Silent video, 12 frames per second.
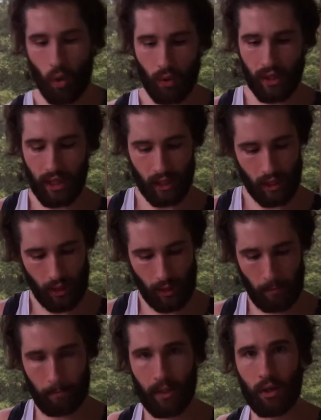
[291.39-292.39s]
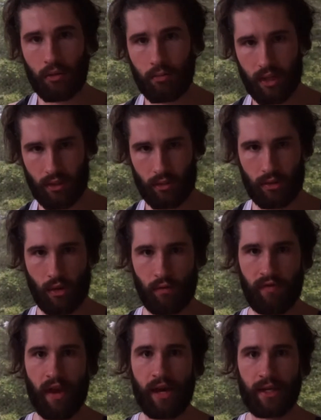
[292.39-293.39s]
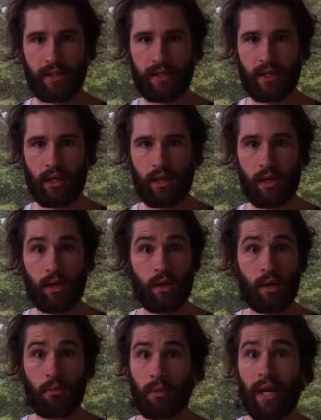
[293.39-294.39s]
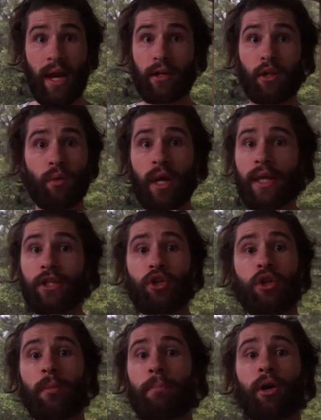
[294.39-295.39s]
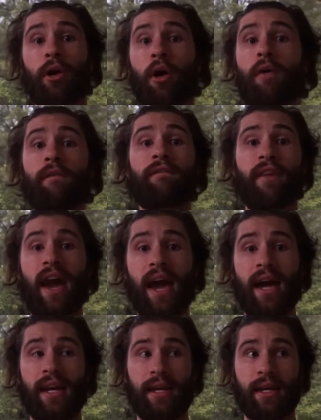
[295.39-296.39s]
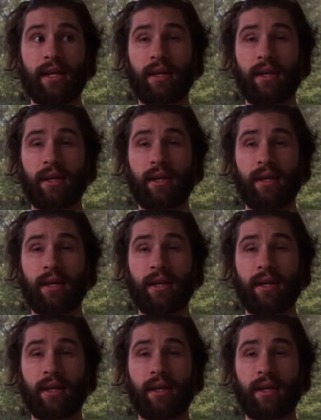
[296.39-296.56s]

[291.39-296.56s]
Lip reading: only can build muscle so fast. But now the rate that you can put on fat